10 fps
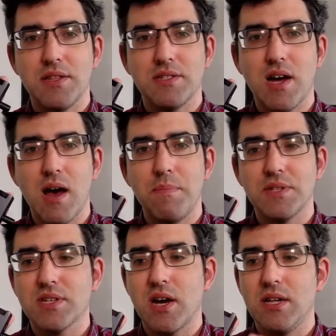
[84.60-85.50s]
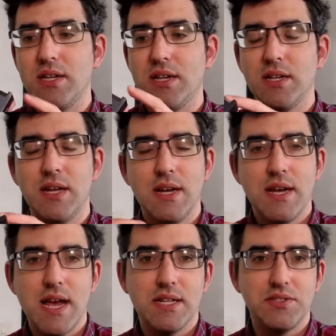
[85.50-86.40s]
the top. It's got a little
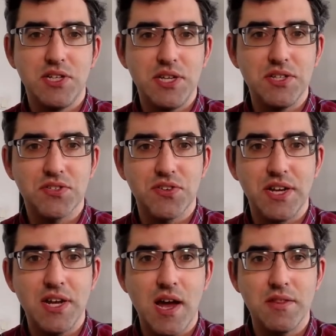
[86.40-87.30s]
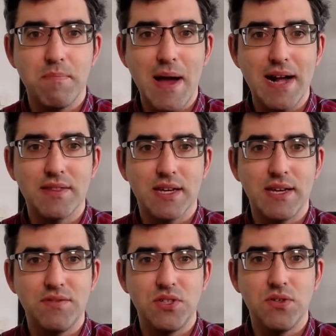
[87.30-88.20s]
LCD screen on the back that
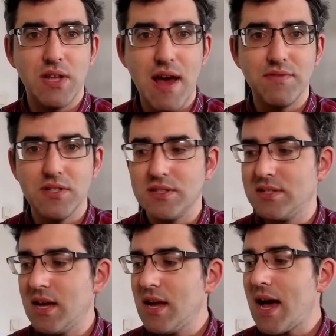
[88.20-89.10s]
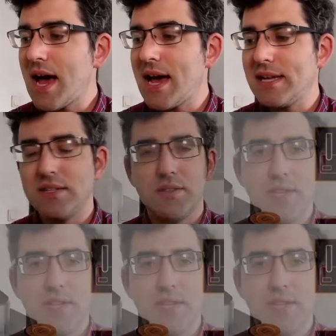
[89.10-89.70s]
gives you levels, and